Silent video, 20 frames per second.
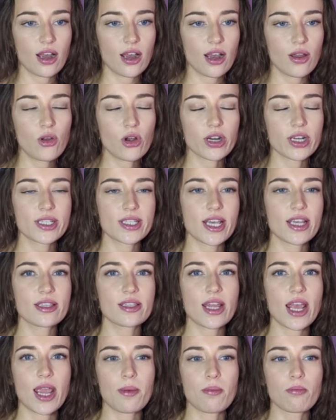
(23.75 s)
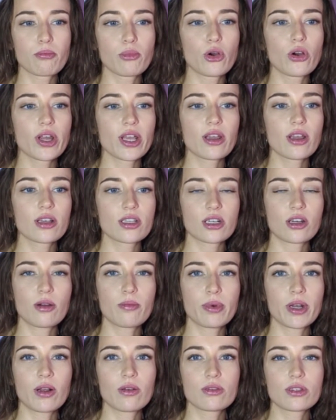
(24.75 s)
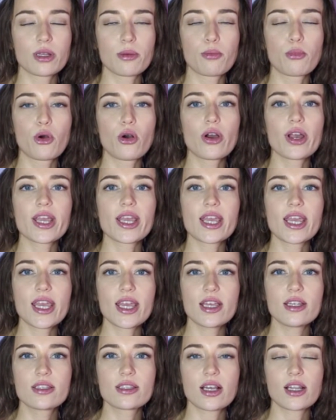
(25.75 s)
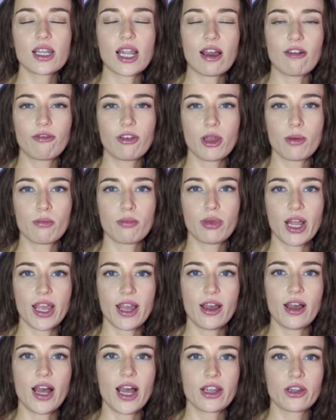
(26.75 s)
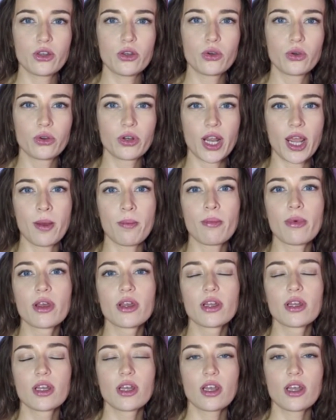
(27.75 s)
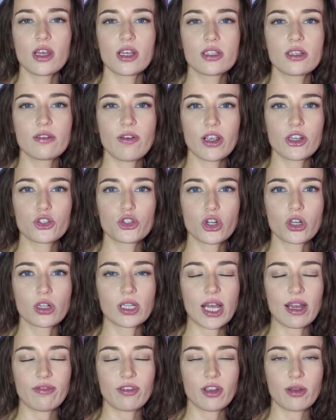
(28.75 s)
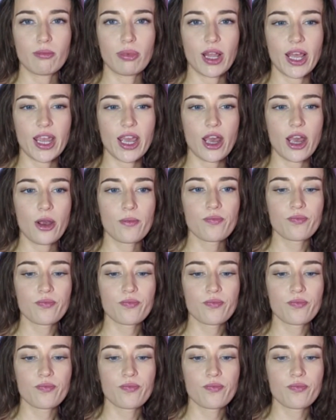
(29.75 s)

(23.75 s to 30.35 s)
I'm not going to say his name but because I can't pronounce it, but he is a Latvian player. I googled him. He's a very strong Latvian player.